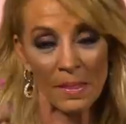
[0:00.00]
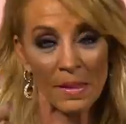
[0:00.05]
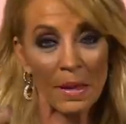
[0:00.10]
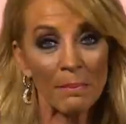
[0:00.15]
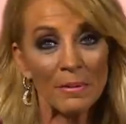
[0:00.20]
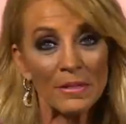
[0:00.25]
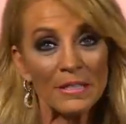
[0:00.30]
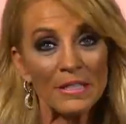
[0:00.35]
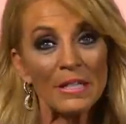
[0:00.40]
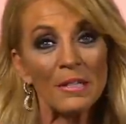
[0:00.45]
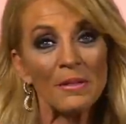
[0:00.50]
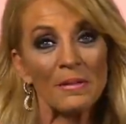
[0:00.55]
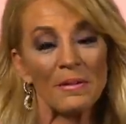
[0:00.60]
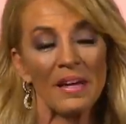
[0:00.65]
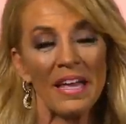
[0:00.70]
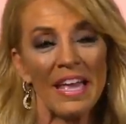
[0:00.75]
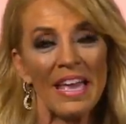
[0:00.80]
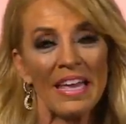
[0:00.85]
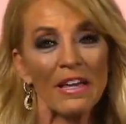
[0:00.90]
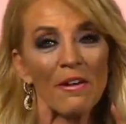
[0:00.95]
Number two,
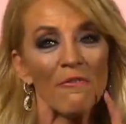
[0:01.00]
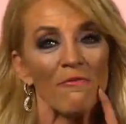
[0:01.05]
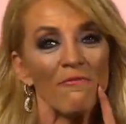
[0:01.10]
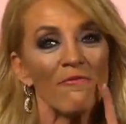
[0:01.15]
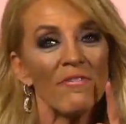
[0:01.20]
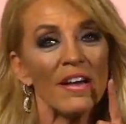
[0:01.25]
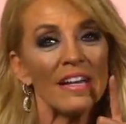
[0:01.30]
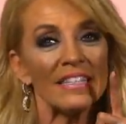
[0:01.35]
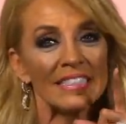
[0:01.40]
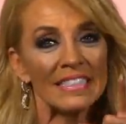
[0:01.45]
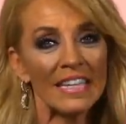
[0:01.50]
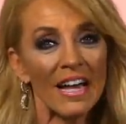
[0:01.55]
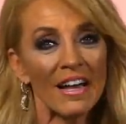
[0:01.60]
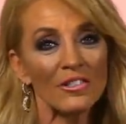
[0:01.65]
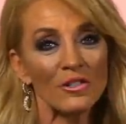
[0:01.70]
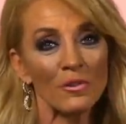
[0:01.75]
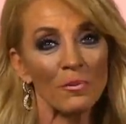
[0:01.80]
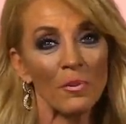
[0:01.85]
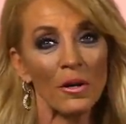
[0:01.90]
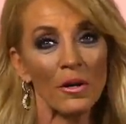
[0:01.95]
confess
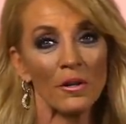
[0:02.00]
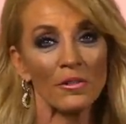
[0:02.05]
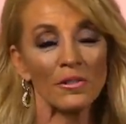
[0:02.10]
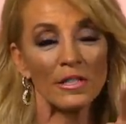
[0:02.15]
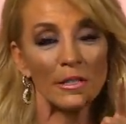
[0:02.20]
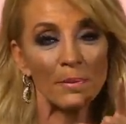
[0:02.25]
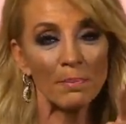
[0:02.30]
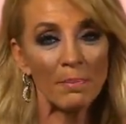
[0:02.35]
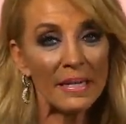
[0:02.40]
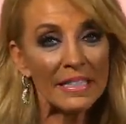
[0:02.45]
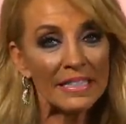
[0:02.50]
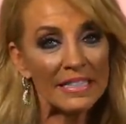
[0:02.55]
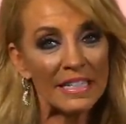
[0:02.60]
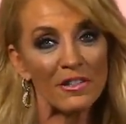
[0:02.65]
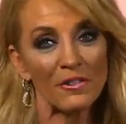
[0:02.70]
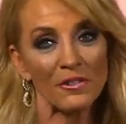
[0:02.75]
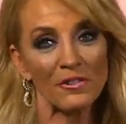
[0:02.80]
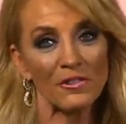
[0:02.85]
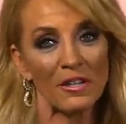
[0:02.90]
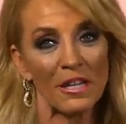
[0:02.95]
God's word. Speak to
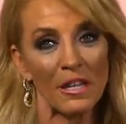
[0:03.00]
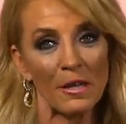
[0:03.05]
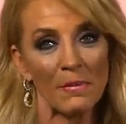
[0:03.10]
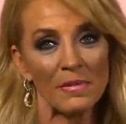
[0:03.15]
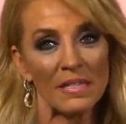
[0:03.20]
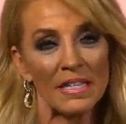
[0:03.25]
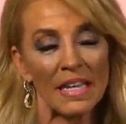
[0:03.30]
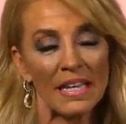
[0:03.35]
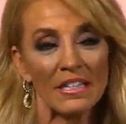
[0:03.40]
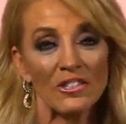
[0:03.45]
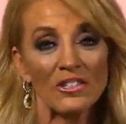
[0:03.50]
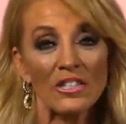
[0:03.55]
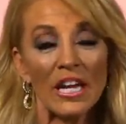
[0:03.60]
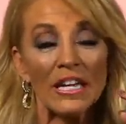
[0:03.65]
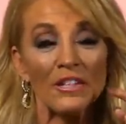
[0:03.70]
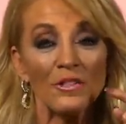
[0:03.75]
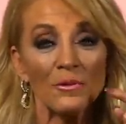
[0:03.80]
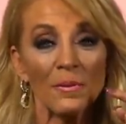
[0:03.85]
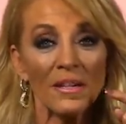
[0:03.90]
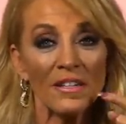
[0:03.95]
your dreams.
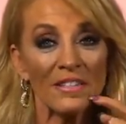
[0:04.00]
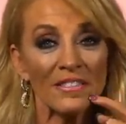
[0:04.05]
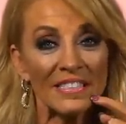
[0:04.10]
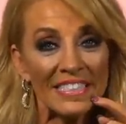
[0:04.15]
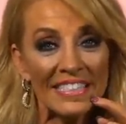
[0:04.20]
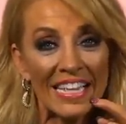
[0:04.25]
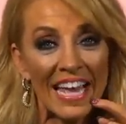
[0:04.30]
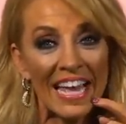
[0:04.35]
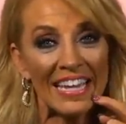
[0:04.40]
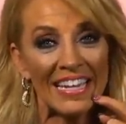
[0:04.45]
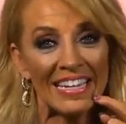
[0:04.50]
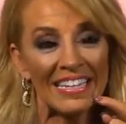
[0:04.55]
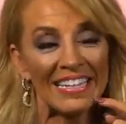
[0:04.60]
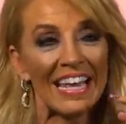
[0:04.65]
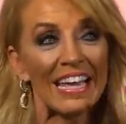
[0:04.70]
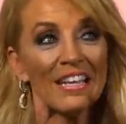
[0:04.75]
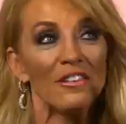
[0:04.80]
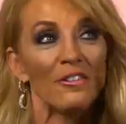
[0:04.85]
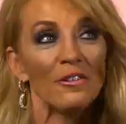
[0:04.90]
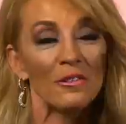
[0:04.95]
Change what you're
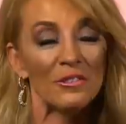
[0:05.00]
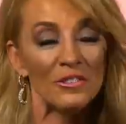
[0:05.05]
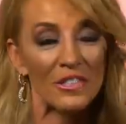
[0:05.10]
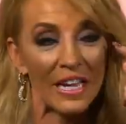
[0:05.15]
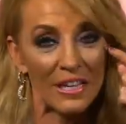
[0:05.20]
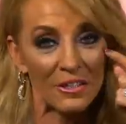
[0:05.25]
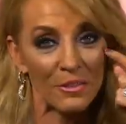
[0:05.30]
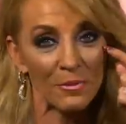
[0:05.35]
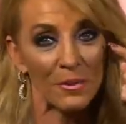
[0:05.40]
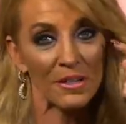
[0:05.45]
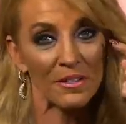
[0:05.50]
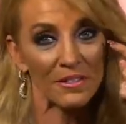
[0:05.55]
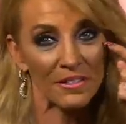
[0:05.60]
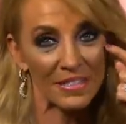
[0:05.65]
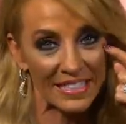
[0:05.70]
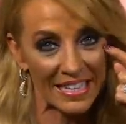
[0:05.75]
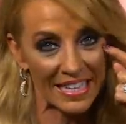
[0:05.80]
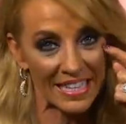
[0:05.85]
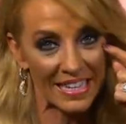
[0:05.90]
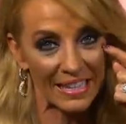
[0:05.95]
saying and you'll change what you're
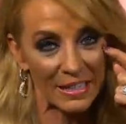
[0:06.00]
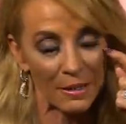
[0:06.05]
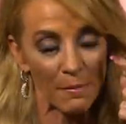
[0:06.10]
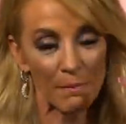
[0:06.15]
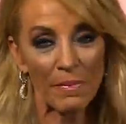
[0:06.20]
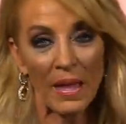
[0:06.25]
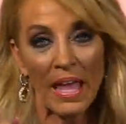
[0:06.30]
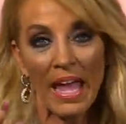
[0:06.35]
seeing.